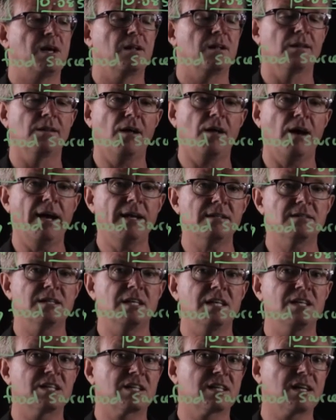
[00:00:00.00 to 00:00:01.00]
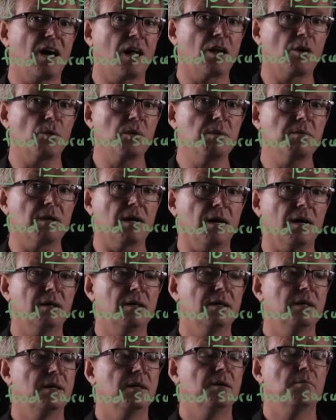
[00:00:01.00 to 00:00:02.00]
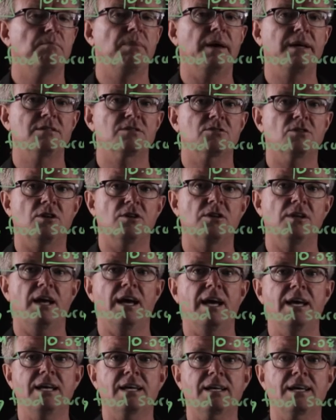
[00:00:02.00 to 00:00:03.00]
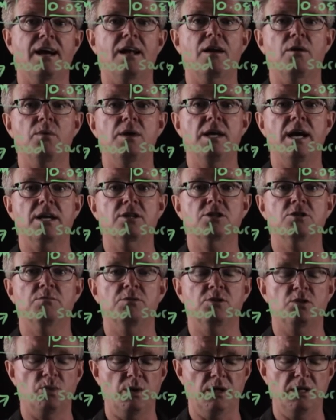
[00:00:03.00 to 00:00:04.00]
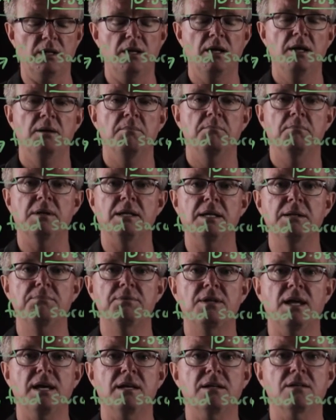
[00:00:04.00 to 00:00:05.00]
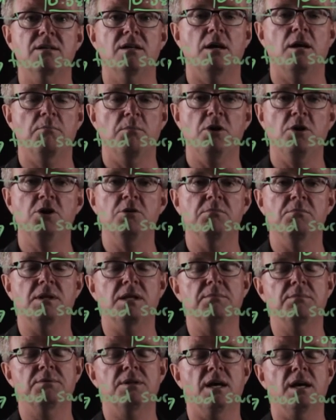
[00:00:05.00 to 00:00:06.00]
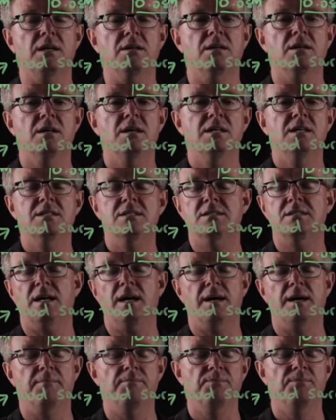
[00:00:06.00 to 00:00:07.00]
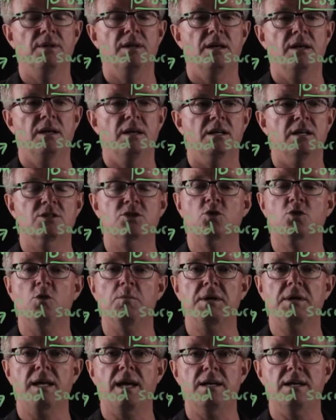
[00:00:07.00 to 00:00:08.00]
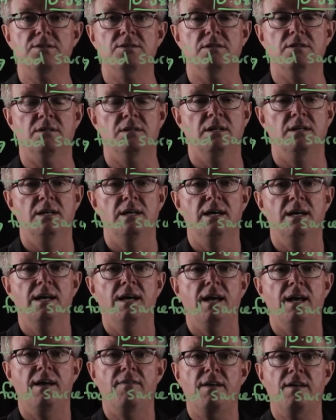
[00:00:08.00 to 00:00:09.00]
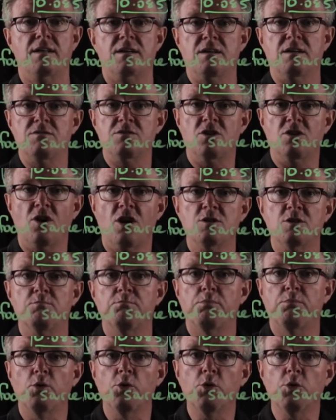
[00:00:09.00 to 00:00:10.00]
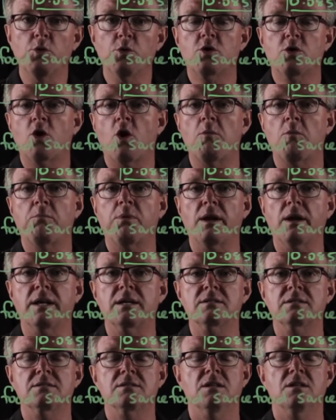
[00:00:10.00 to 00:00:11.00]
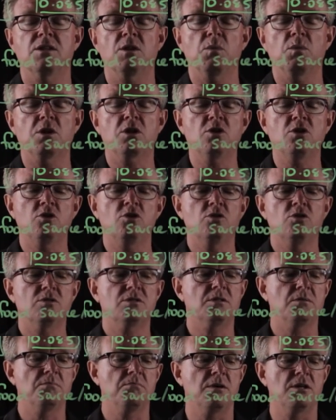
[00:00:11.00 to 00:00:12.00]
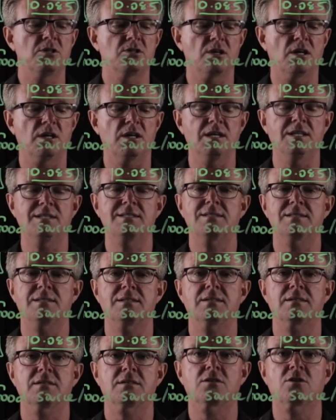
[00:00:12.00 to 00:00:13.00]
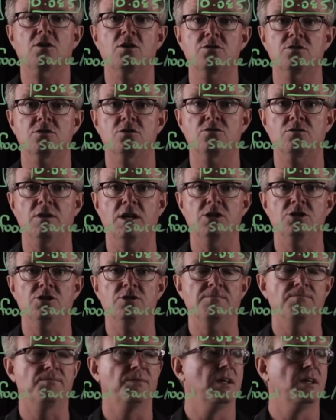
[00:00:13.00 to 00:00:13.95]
light in a color emitter based on a color reaction between molybdate, ammonium molybdate, ascorbic acid. And that gives a nice blue complex that we can use to measure its concentration.